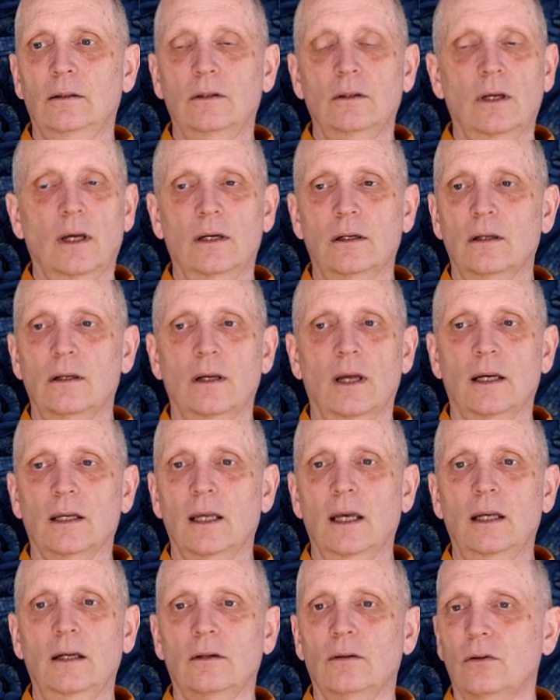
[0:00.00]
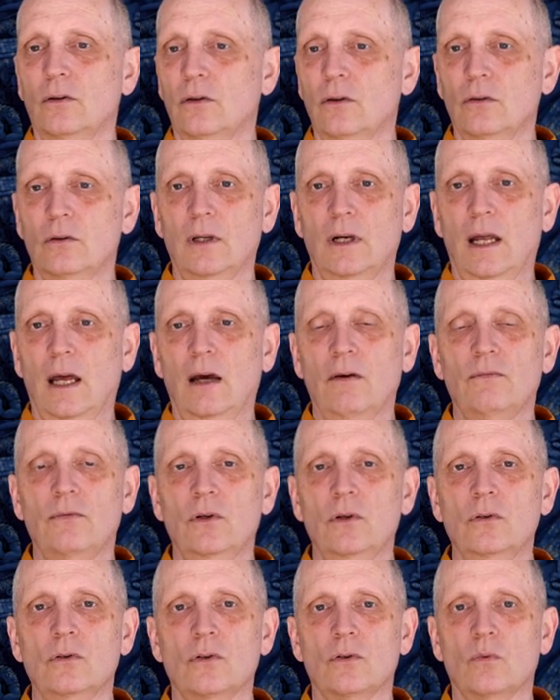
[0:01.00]
Not, again, you can have
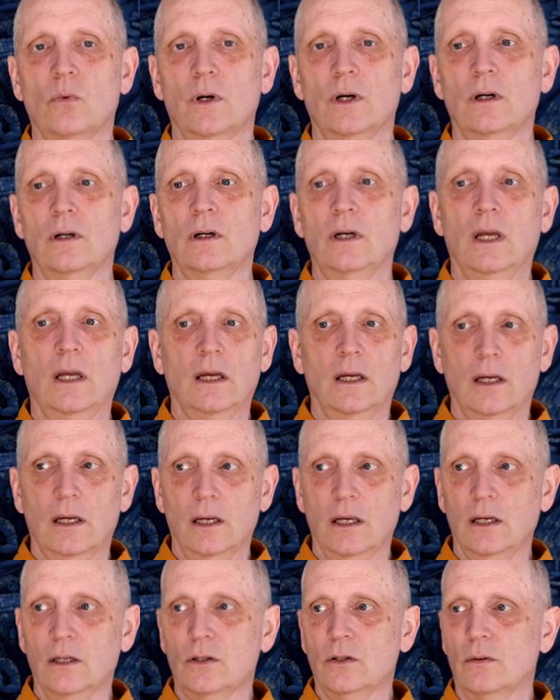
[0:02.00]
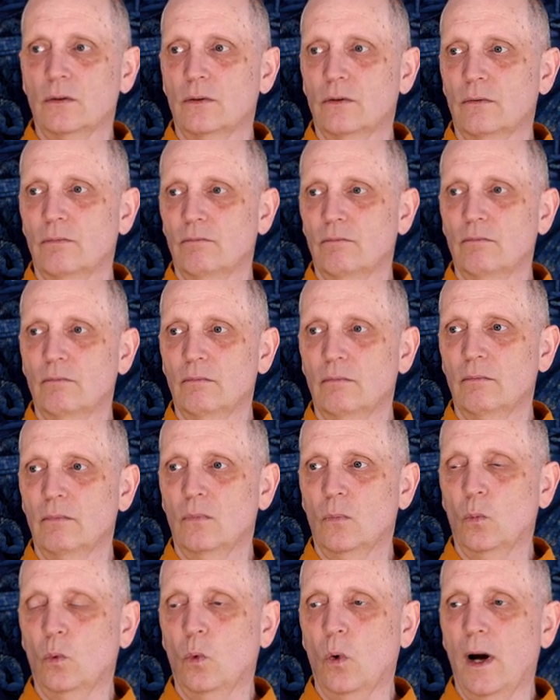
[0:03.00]
views where it's
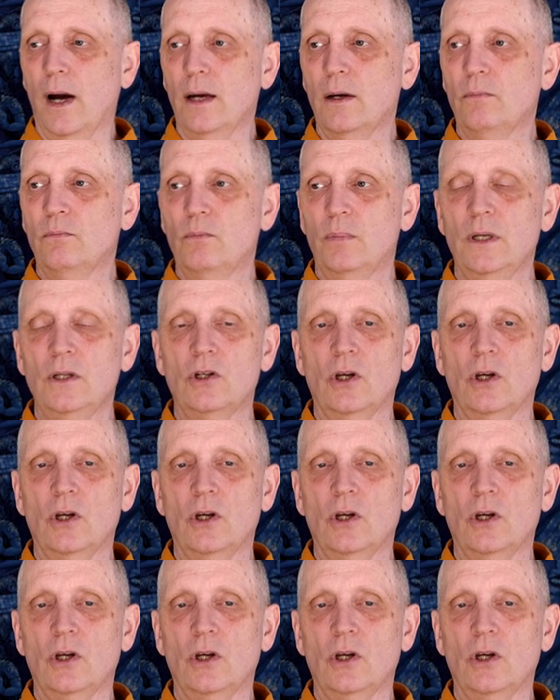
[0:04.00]
why be